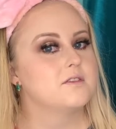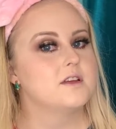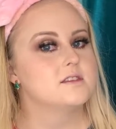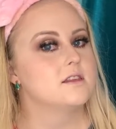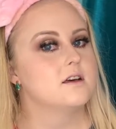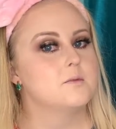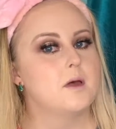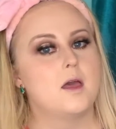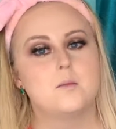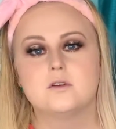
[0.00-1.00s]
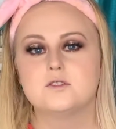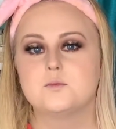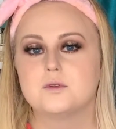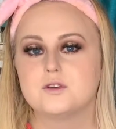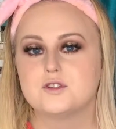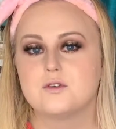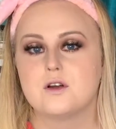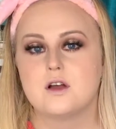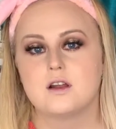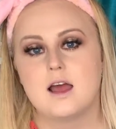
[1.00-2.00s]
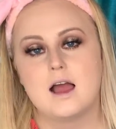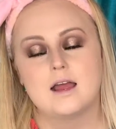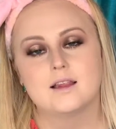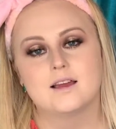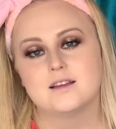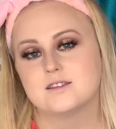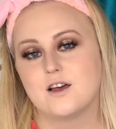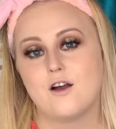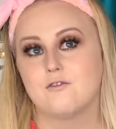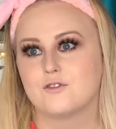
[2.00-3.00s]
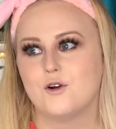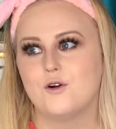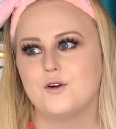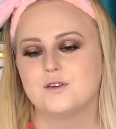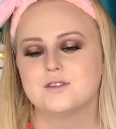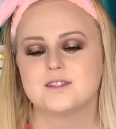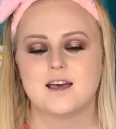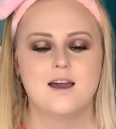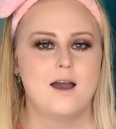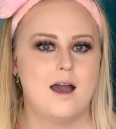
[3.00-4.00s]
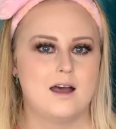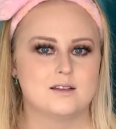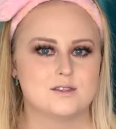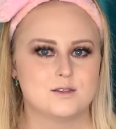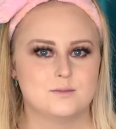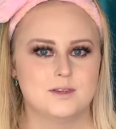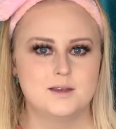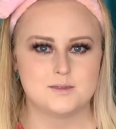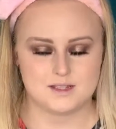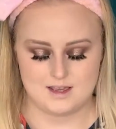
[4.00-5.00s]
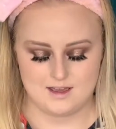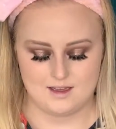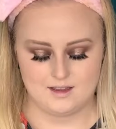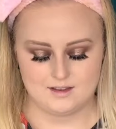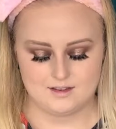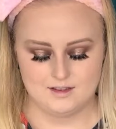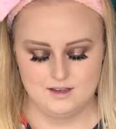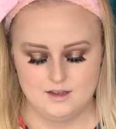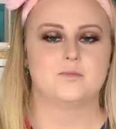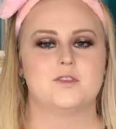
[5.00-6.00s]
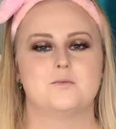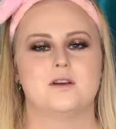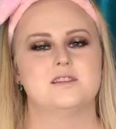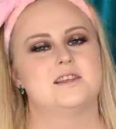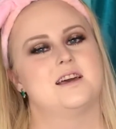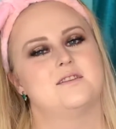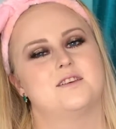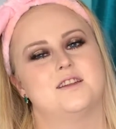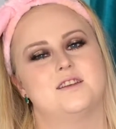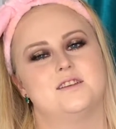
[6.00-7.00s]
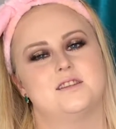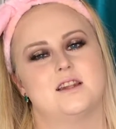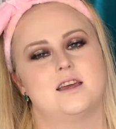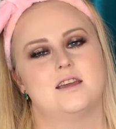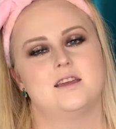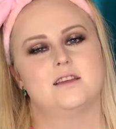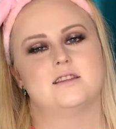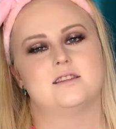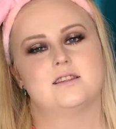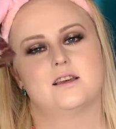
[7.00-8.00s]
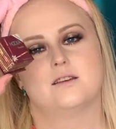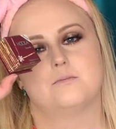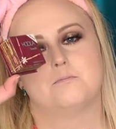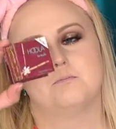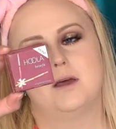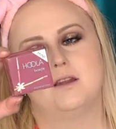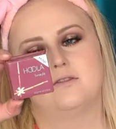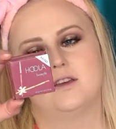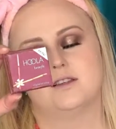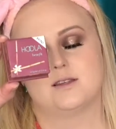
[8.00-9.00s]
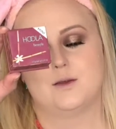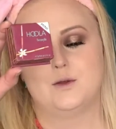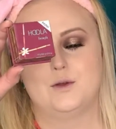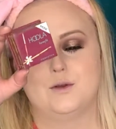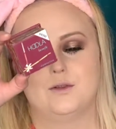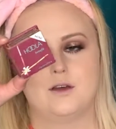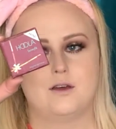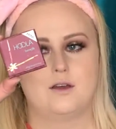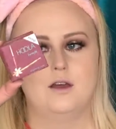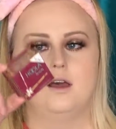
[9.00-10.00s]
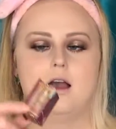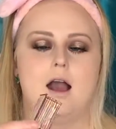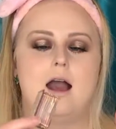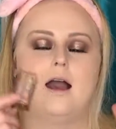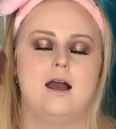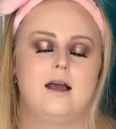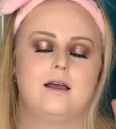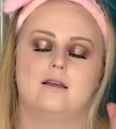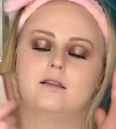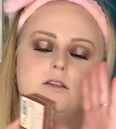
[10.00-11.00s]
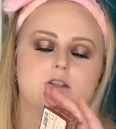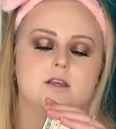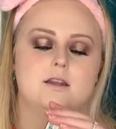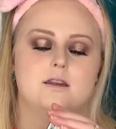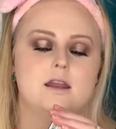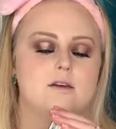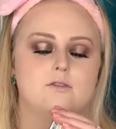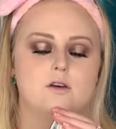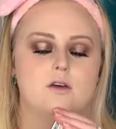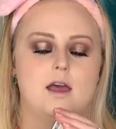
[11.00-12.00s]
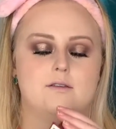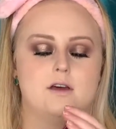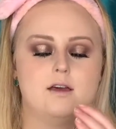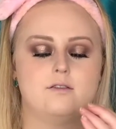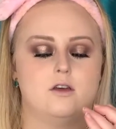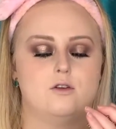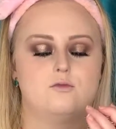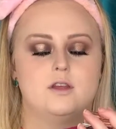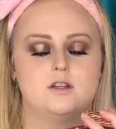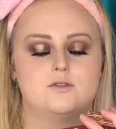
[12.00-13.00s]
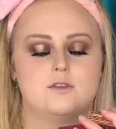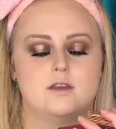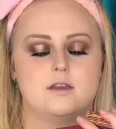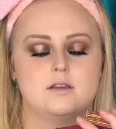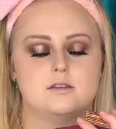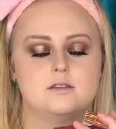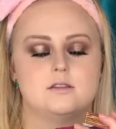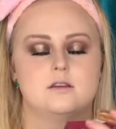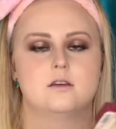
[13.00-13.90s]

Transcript: face a little bit, put some blusher on, highlighter of course, and some lipstick. The bronzer that I'm going to use today is Benefit's Hoola. I literally never ever reach for this